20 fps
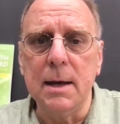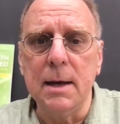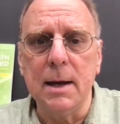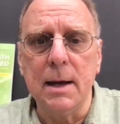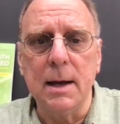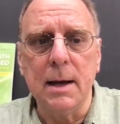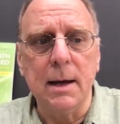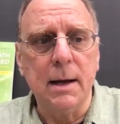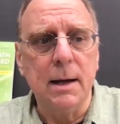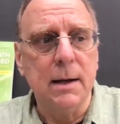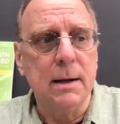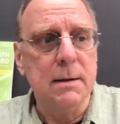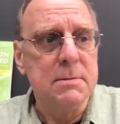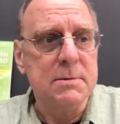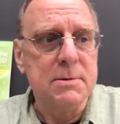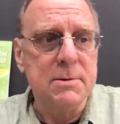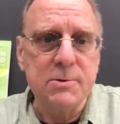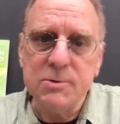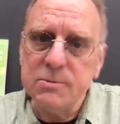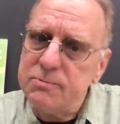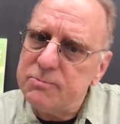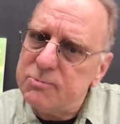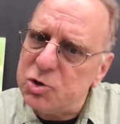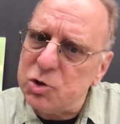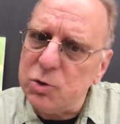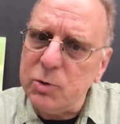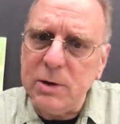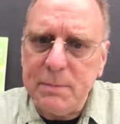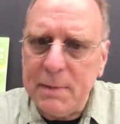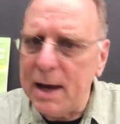Uh,
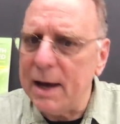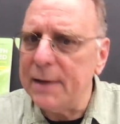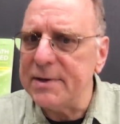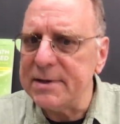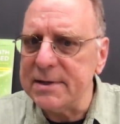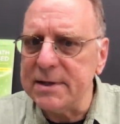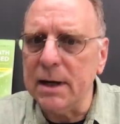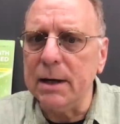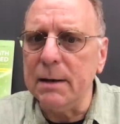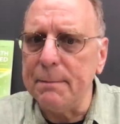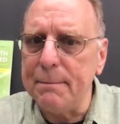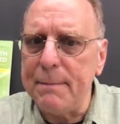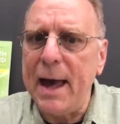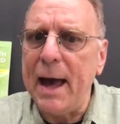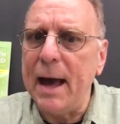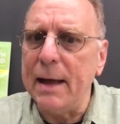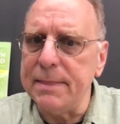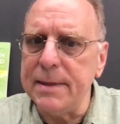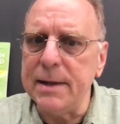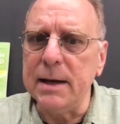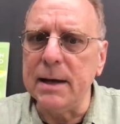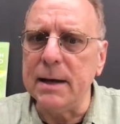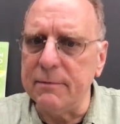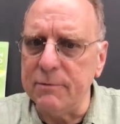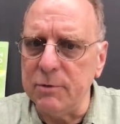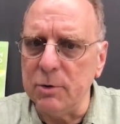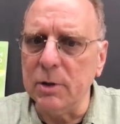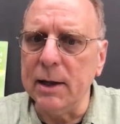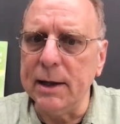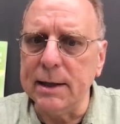doing math is not a bad thing if
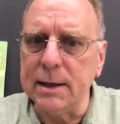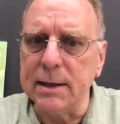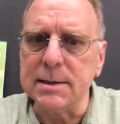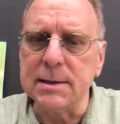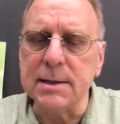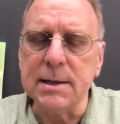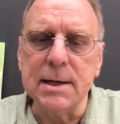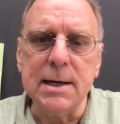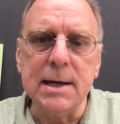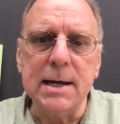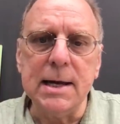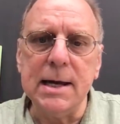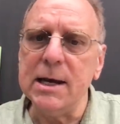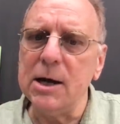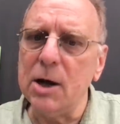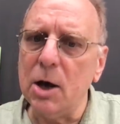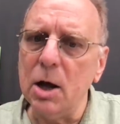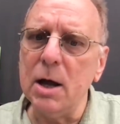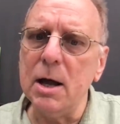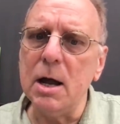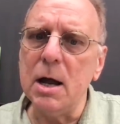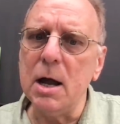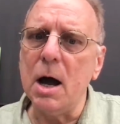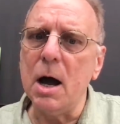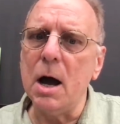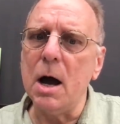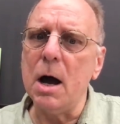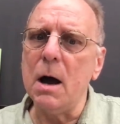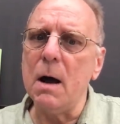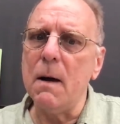you like it. It
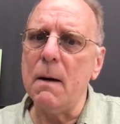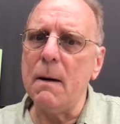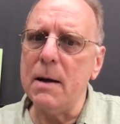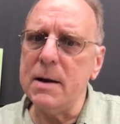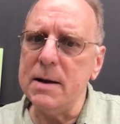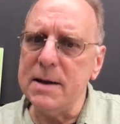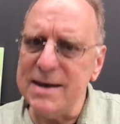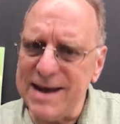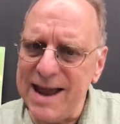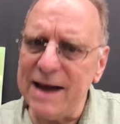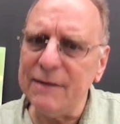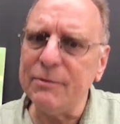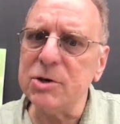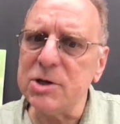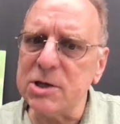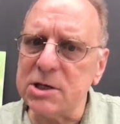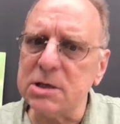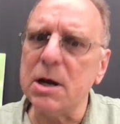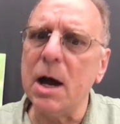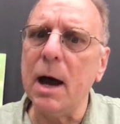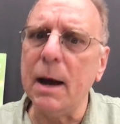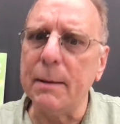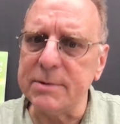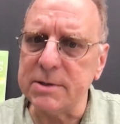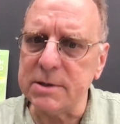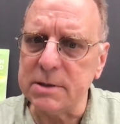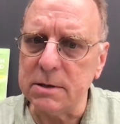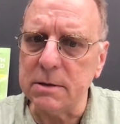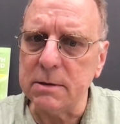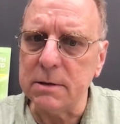never
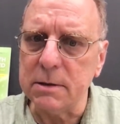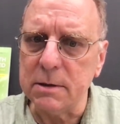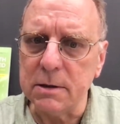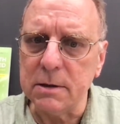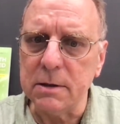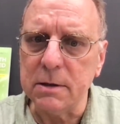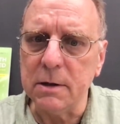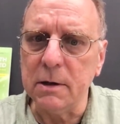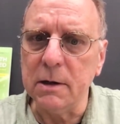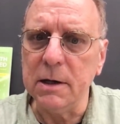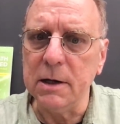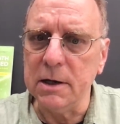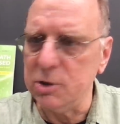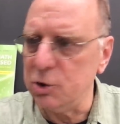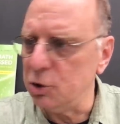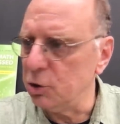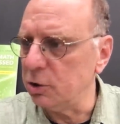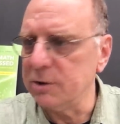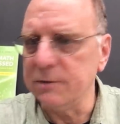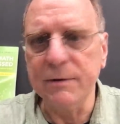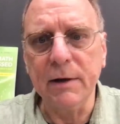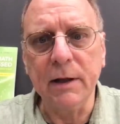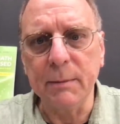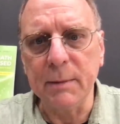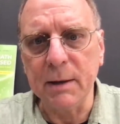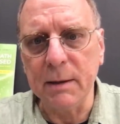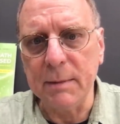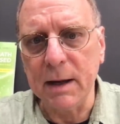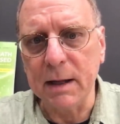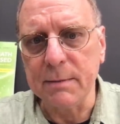stops in your
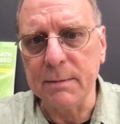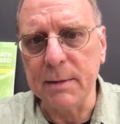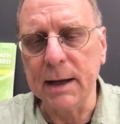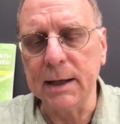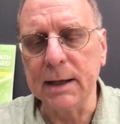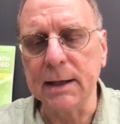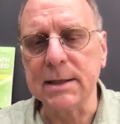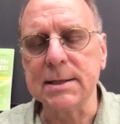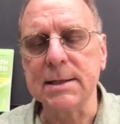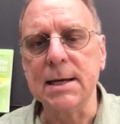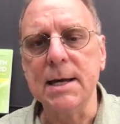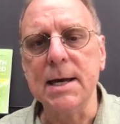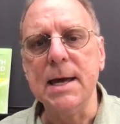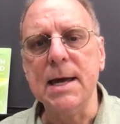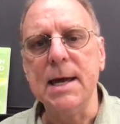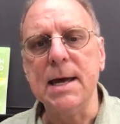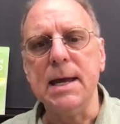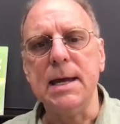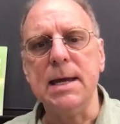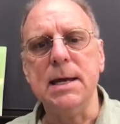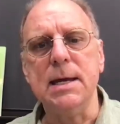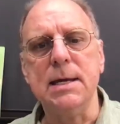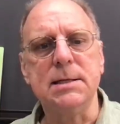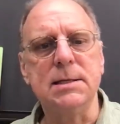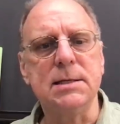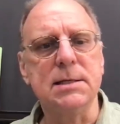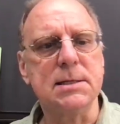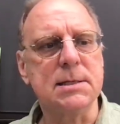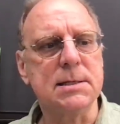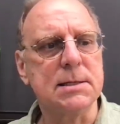development of mathematics.
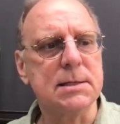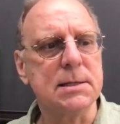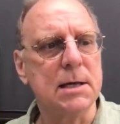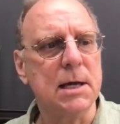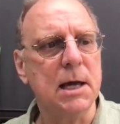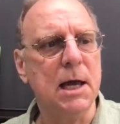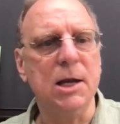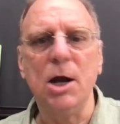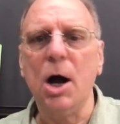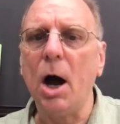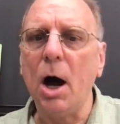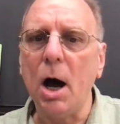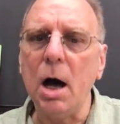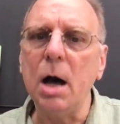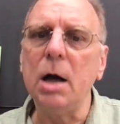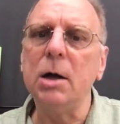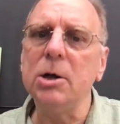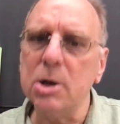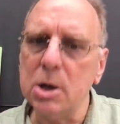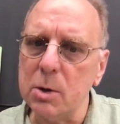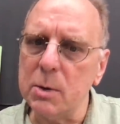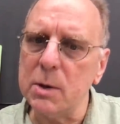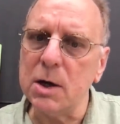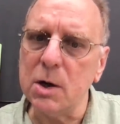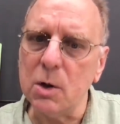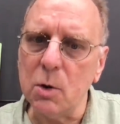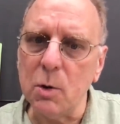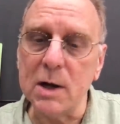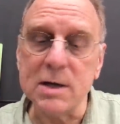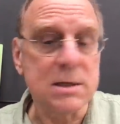It's an ongoing
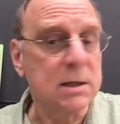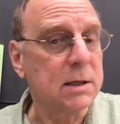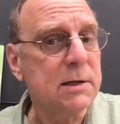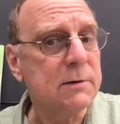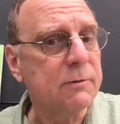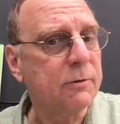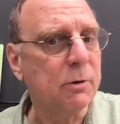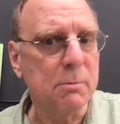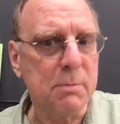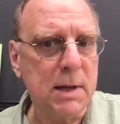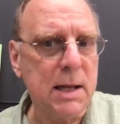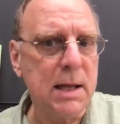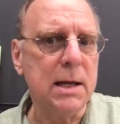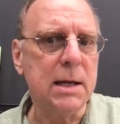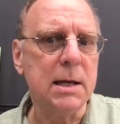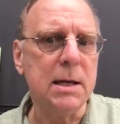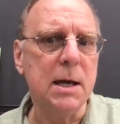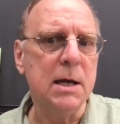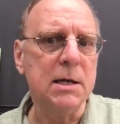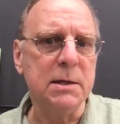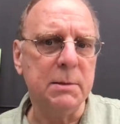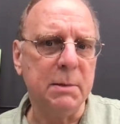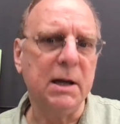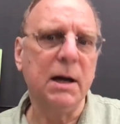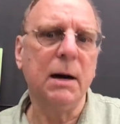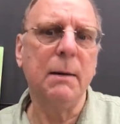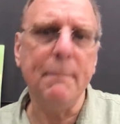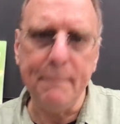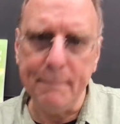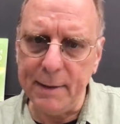quest, at least for me, to
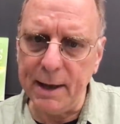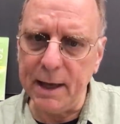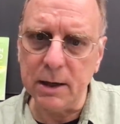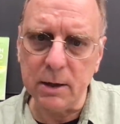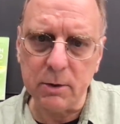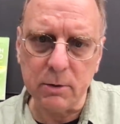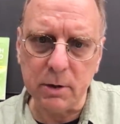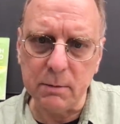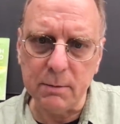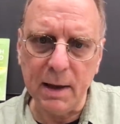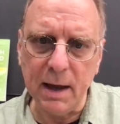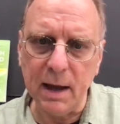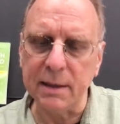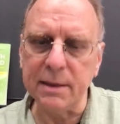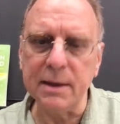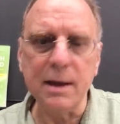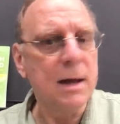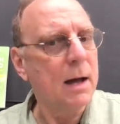become better at math.